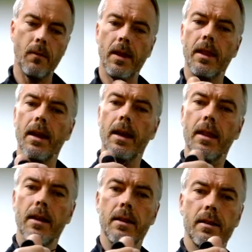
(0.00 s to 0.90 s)
And the
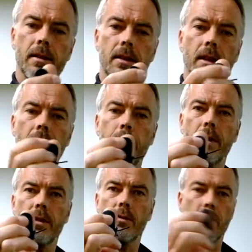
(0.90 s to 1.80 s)
lip
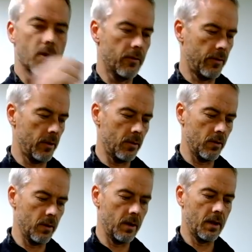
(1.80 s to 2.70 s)
is too long for
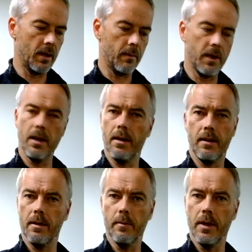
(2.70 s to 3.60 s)
you, you can make it
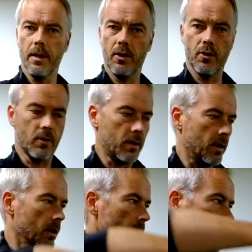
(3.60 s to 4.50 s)
simply shorter.